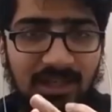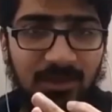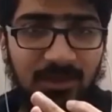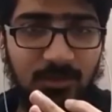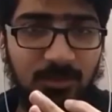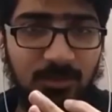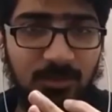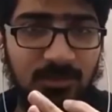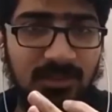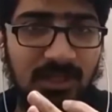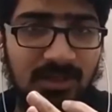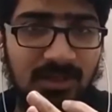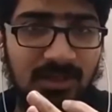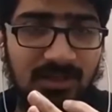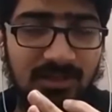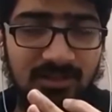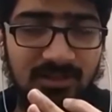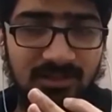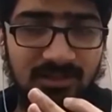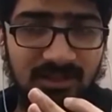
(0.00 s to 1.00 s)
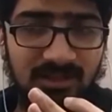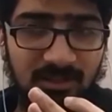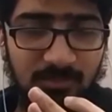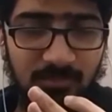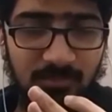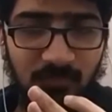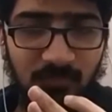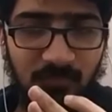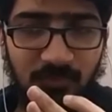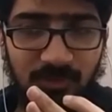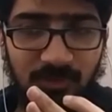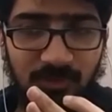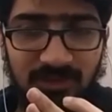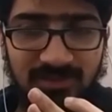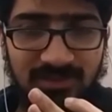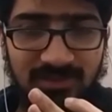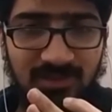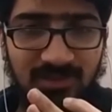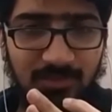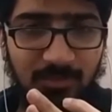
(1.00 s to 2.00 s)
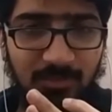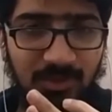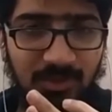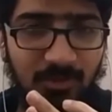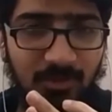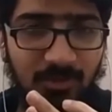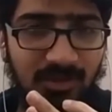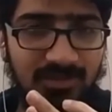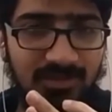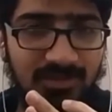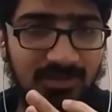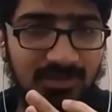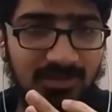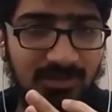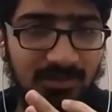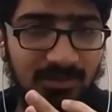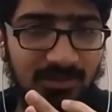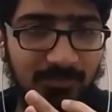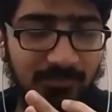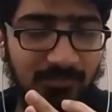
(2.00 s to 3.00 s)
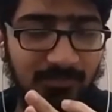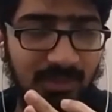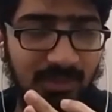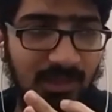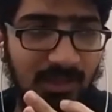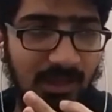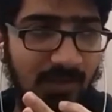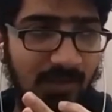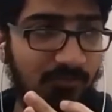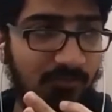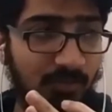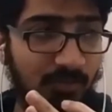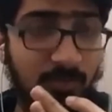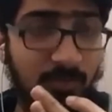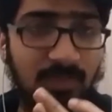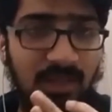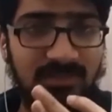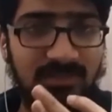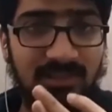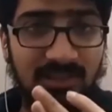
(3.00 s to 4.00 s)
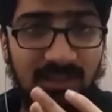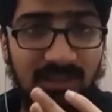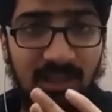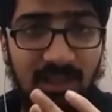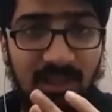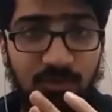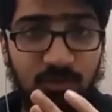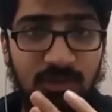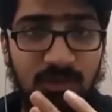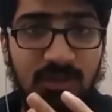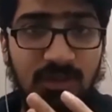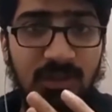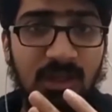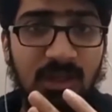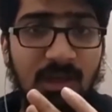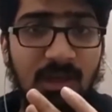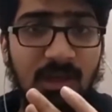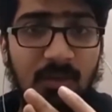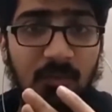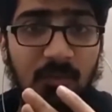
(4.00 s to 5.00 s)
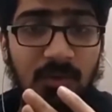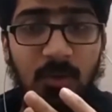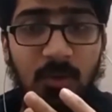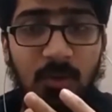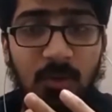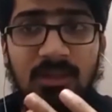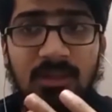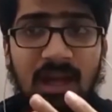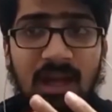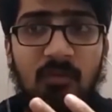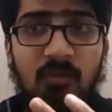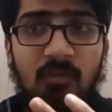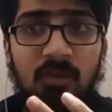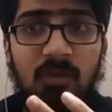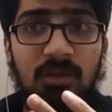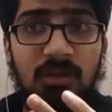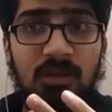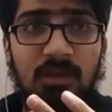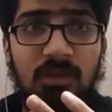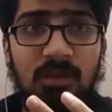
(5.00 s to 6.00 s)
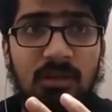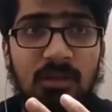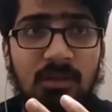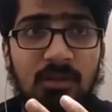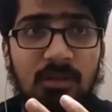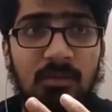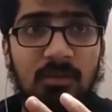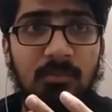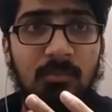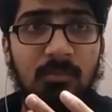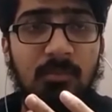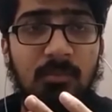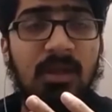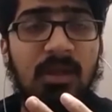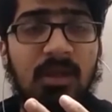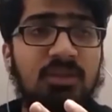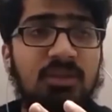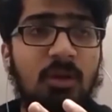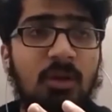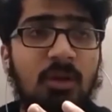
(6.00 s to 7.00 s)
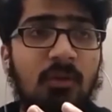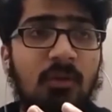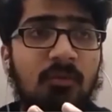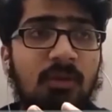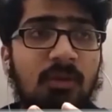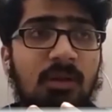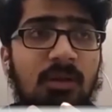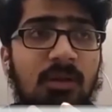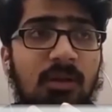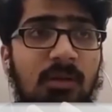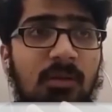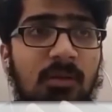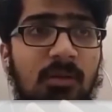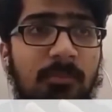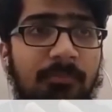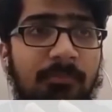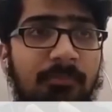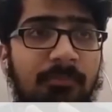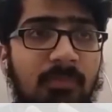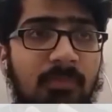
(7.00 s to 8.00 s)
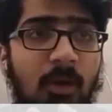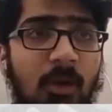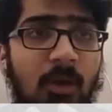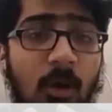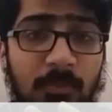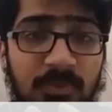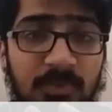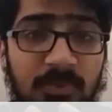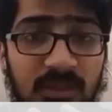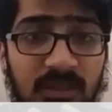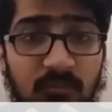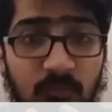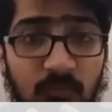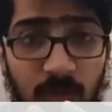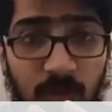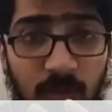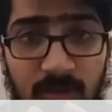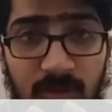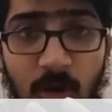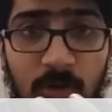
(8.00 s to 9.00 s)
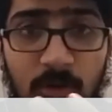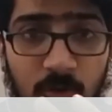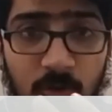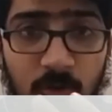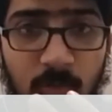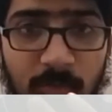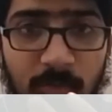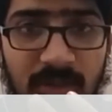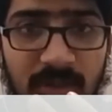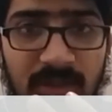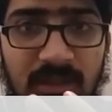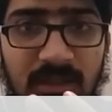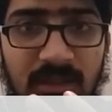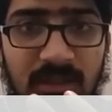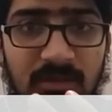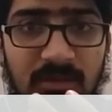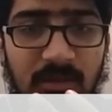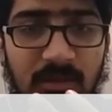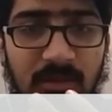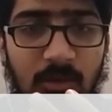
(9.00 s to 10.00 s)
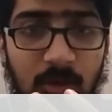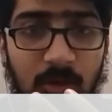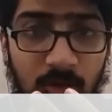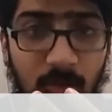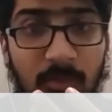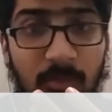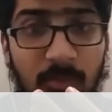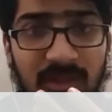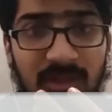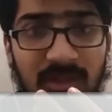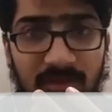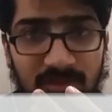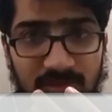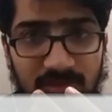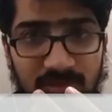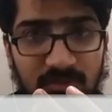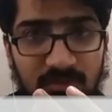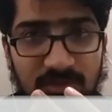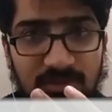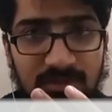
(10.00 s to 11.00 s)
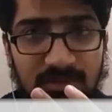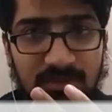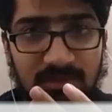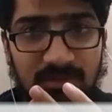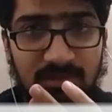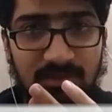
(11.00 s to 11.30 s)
you to Skyrider team first because I'm from Nasik and actually we don't have much of option for automobile industries.